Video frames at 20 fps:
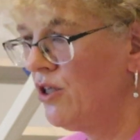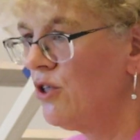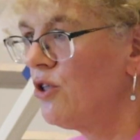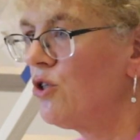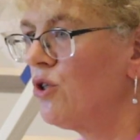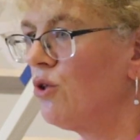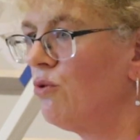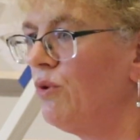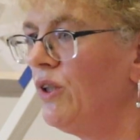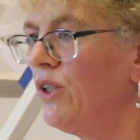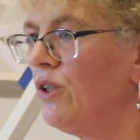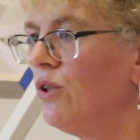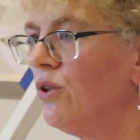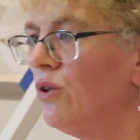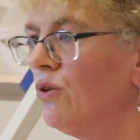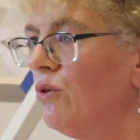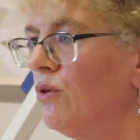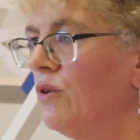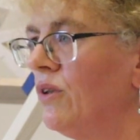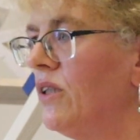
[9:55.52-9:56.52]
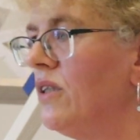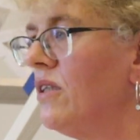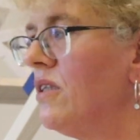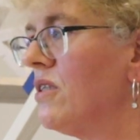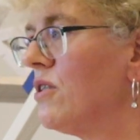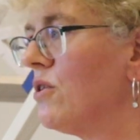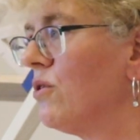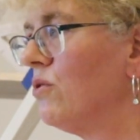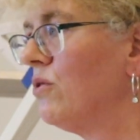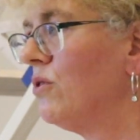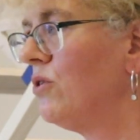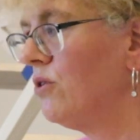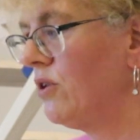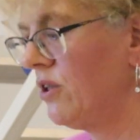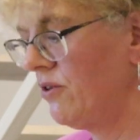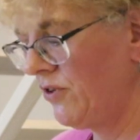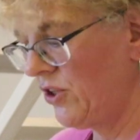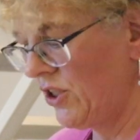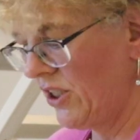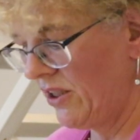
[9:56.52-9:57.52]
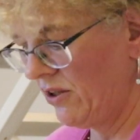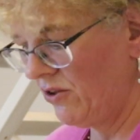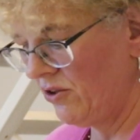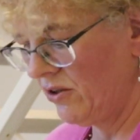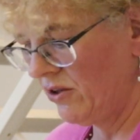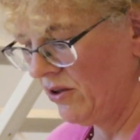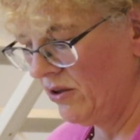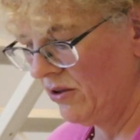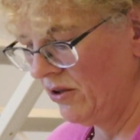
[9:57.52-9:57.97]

so we know it is good to give shelter.